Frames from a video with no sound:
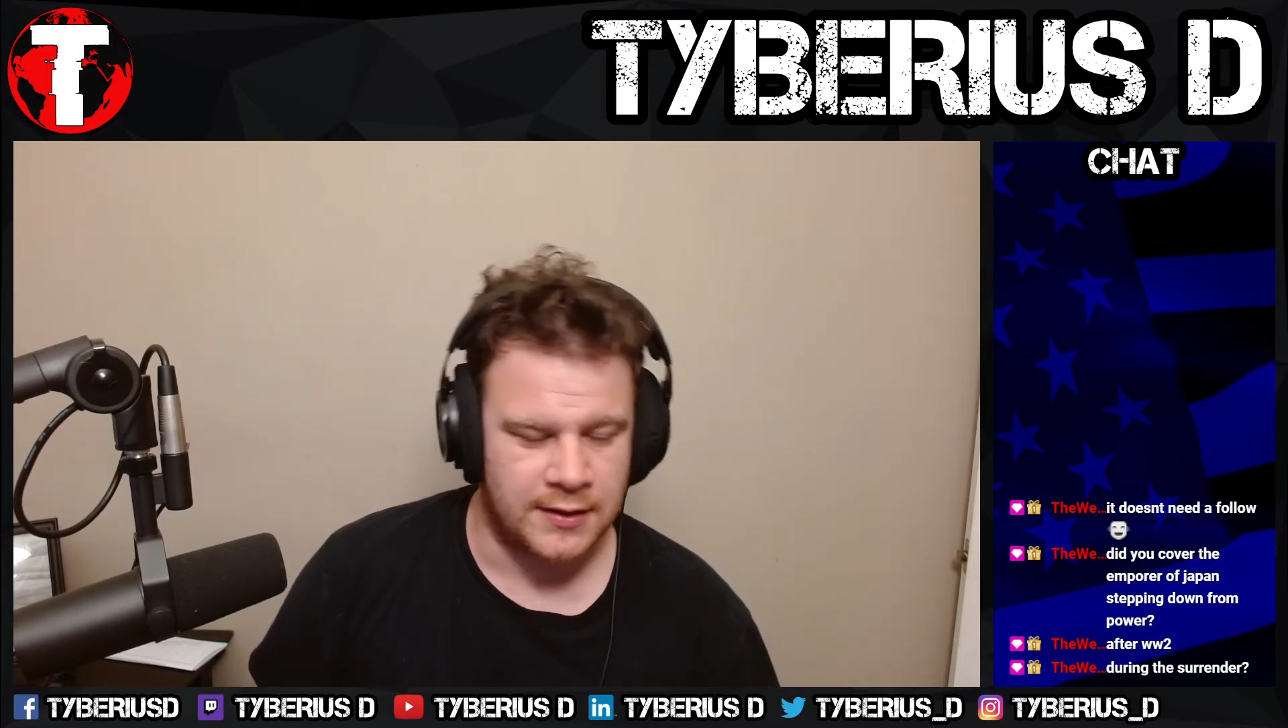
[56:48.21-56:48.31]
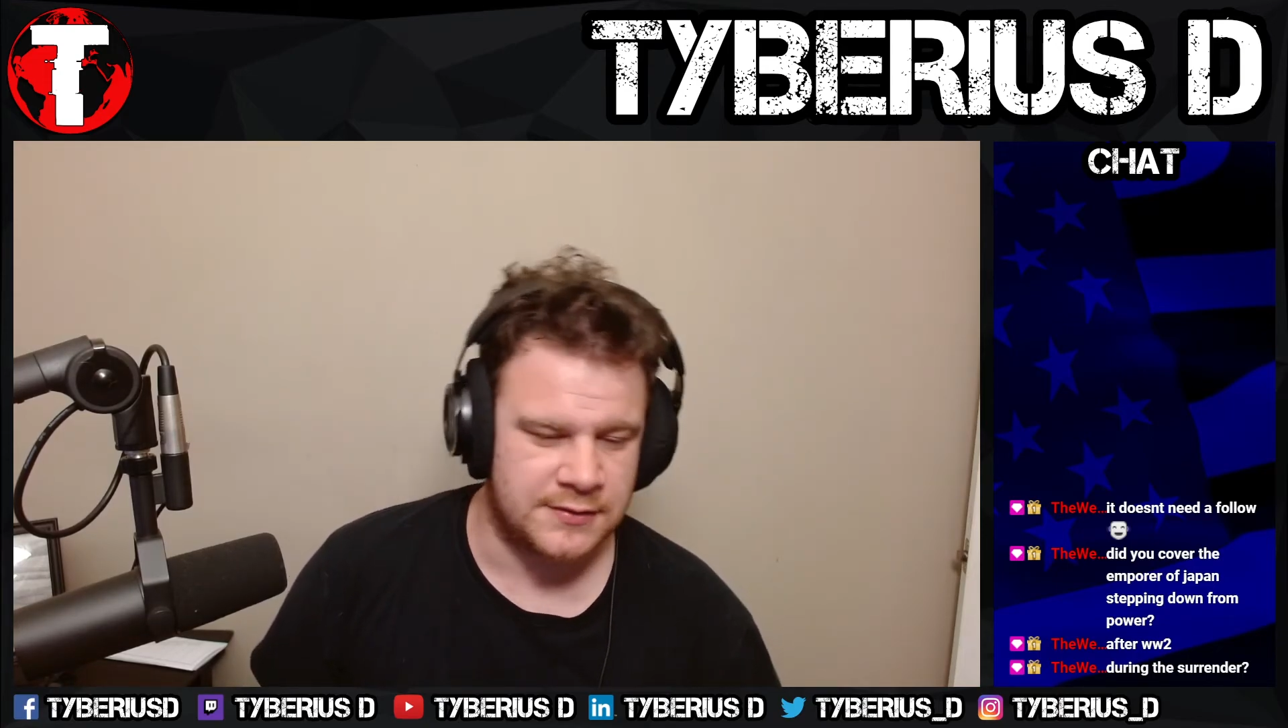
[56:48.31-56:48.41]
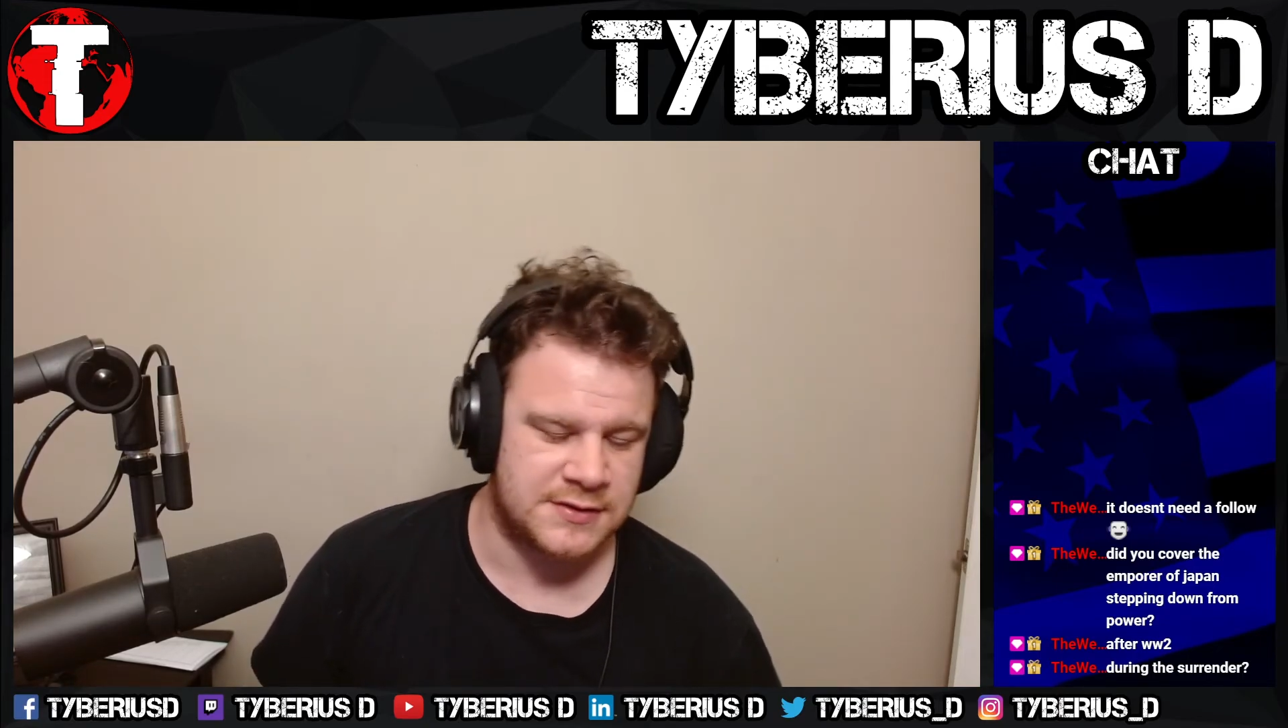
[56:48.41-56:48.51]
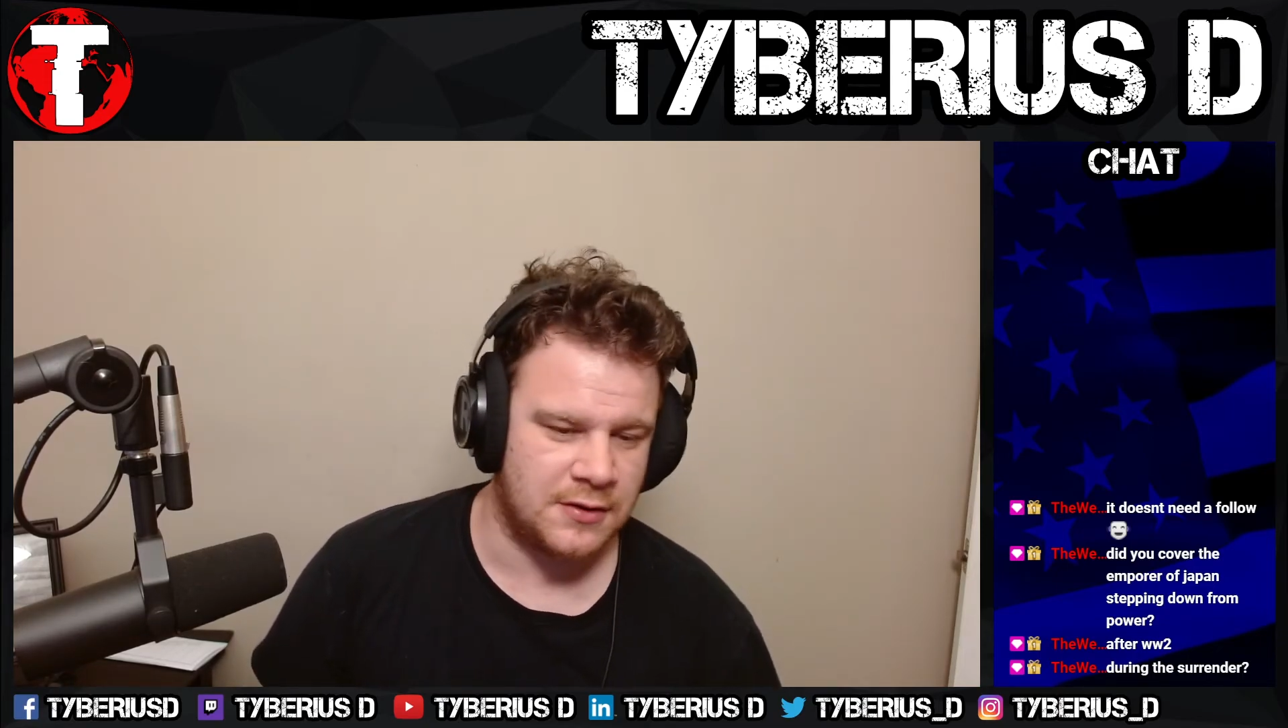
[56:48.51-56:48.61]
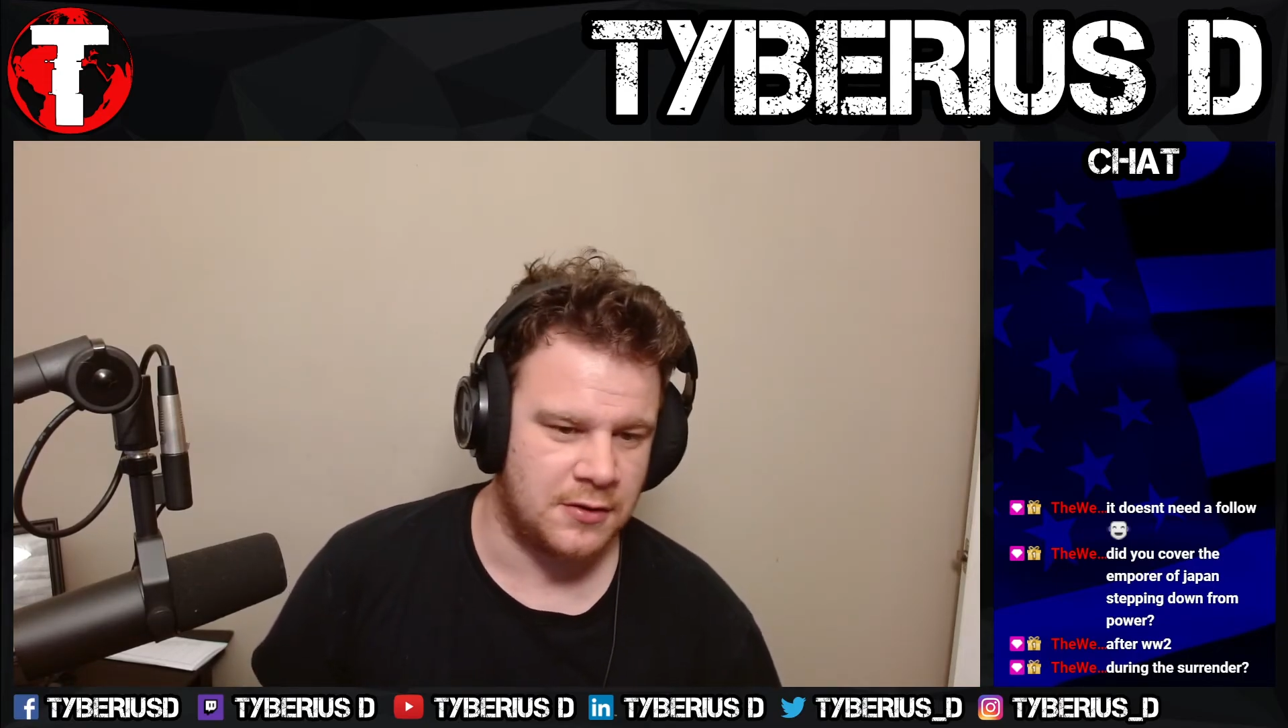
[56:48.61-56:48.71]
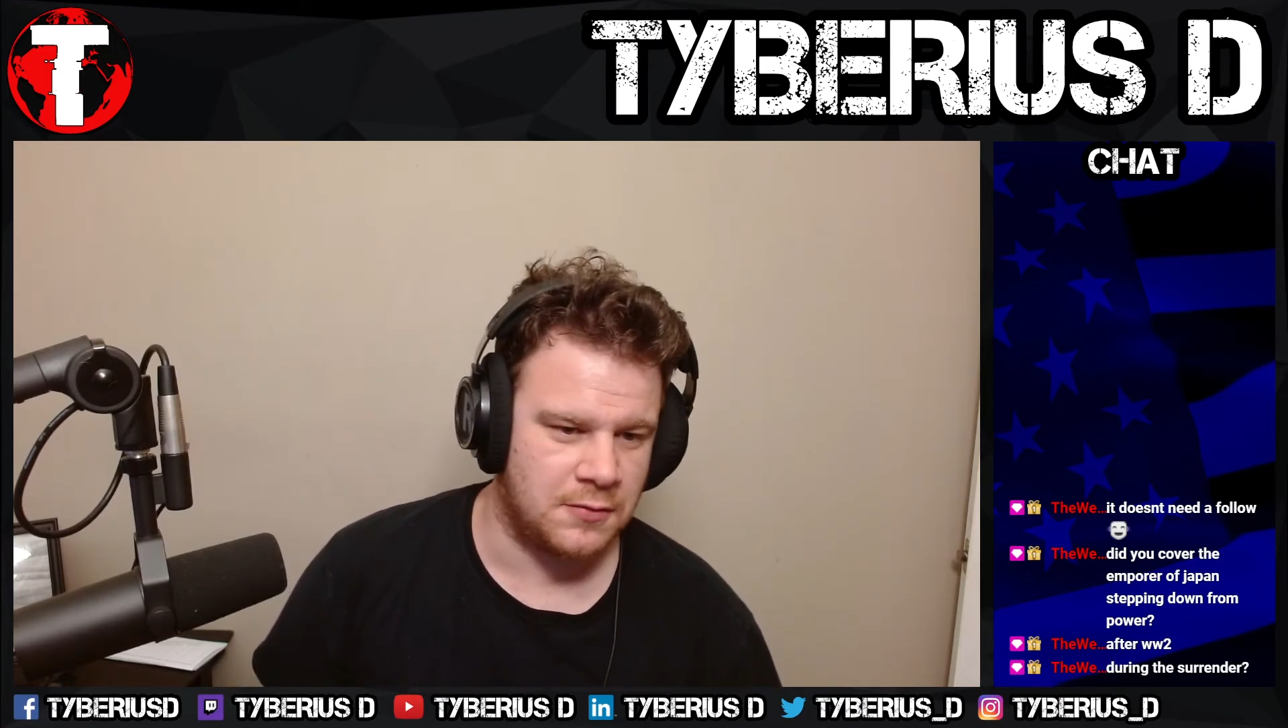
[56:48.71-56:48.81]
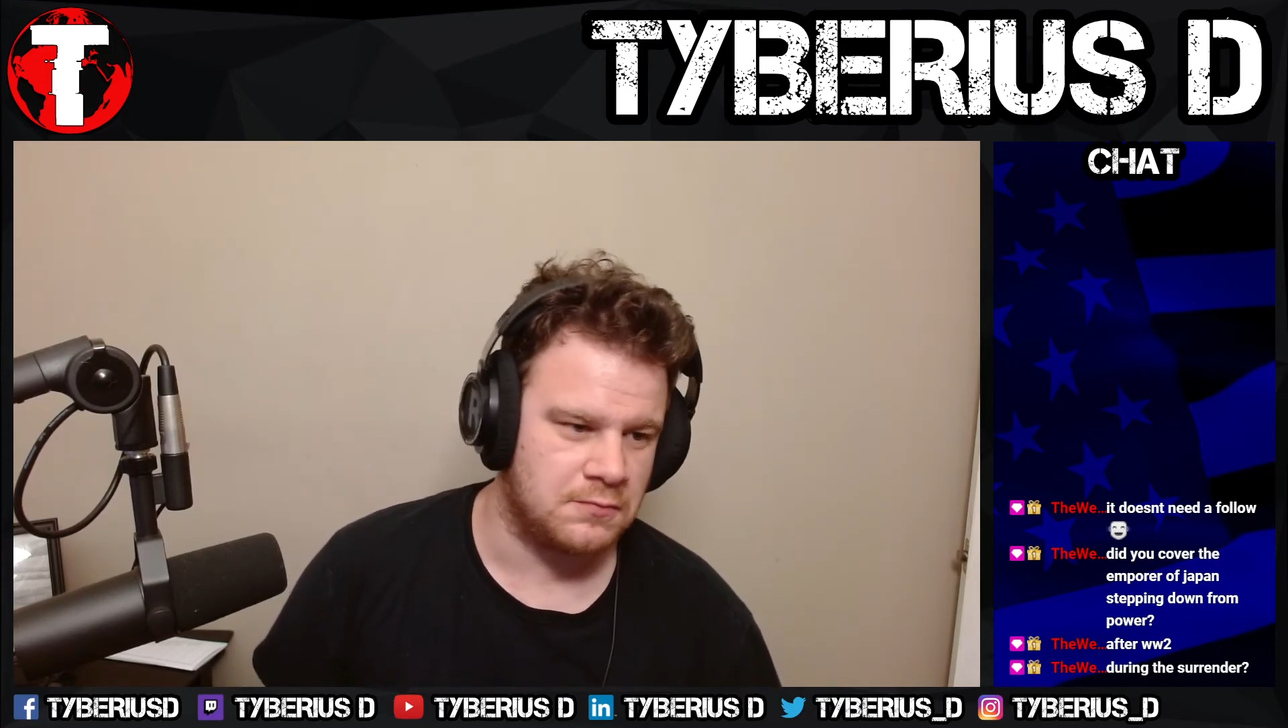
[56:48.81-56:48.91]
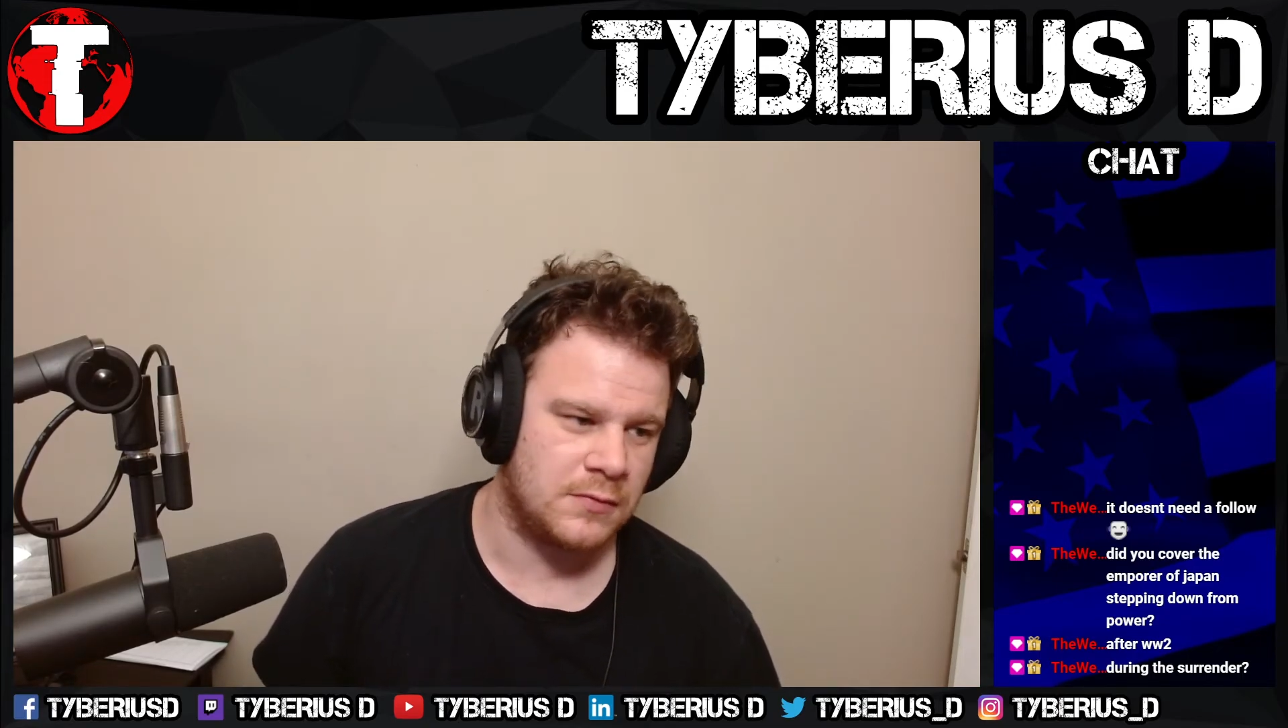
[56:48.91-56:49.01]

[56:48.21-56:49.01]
And so